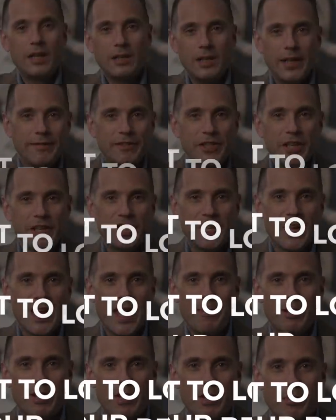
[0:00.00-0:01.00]
Life-changing
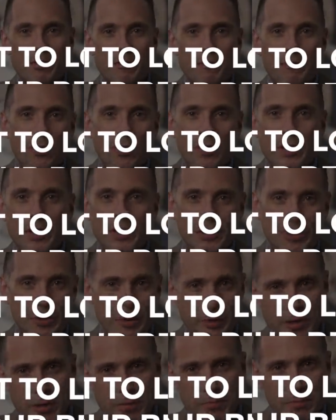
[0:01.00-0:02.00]
habit number four is
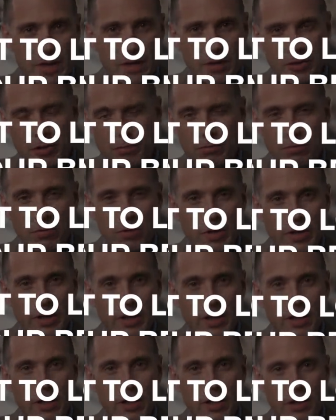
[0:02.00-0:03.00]
to commit to
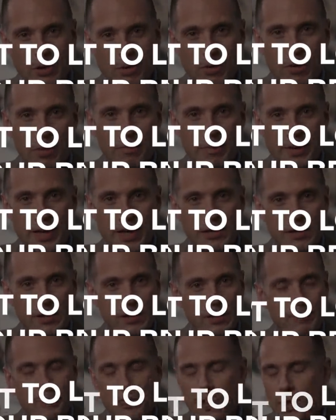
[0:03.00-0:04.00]
looking your best.